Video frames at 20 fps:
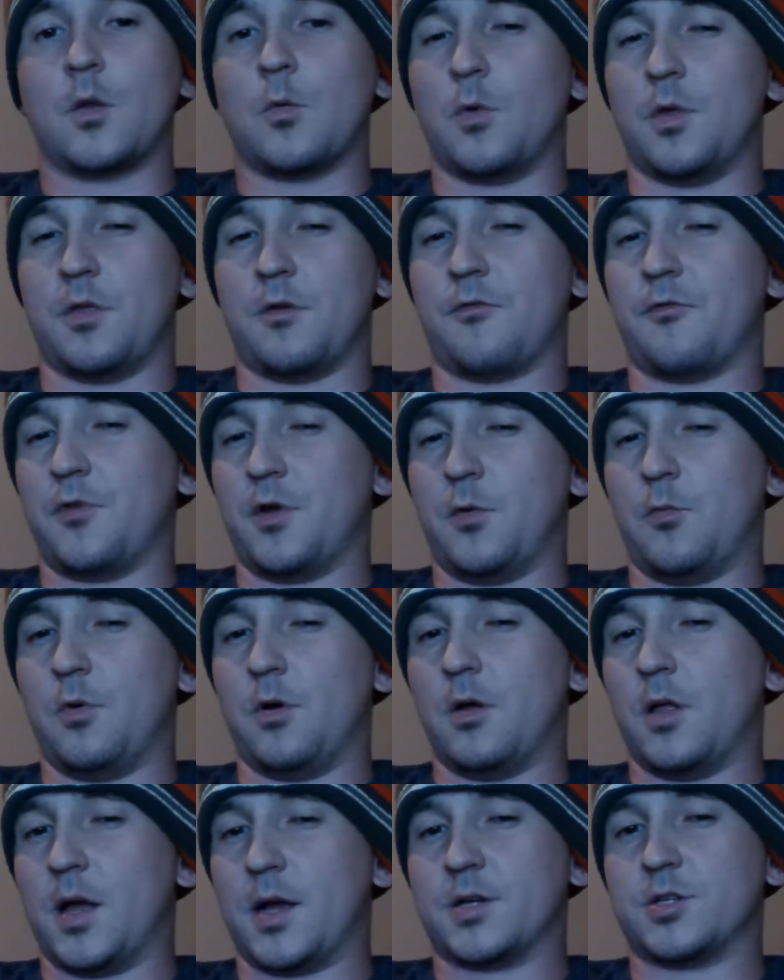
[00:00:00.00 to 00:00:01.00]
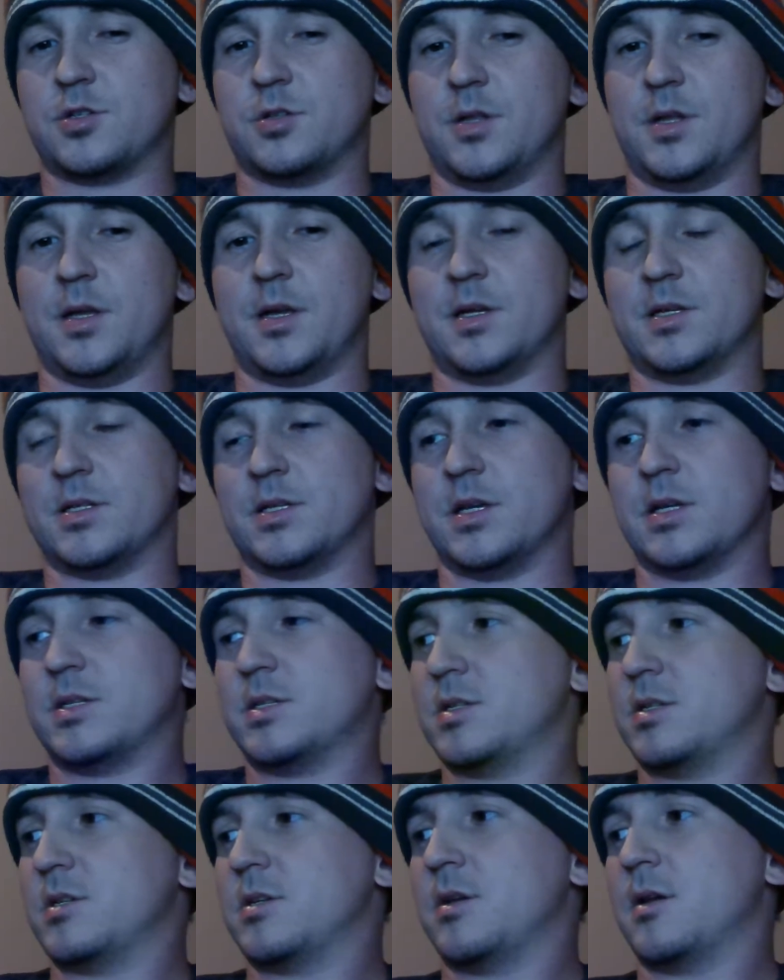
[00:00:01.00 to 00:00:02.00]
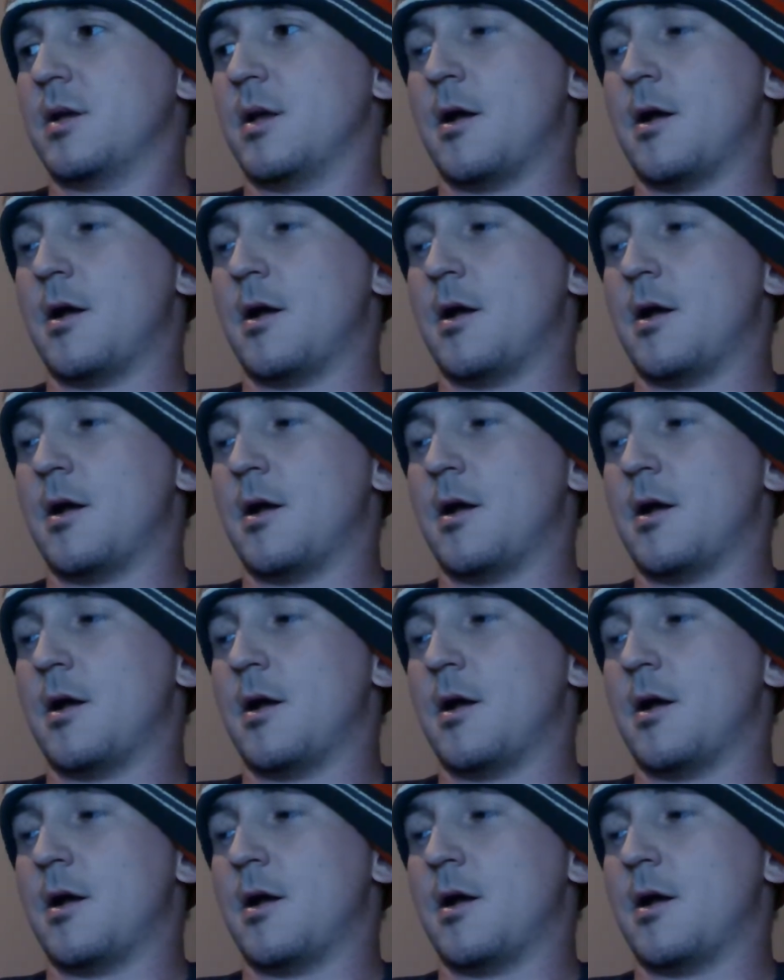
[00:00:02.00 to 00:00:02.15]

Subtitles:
whether free will actually exists.